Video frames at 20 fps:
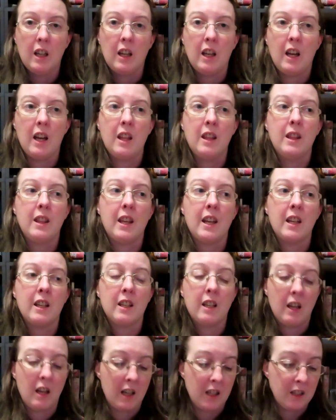And
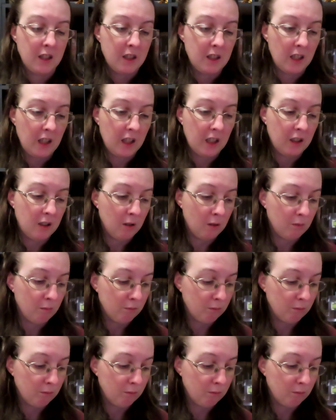then I did,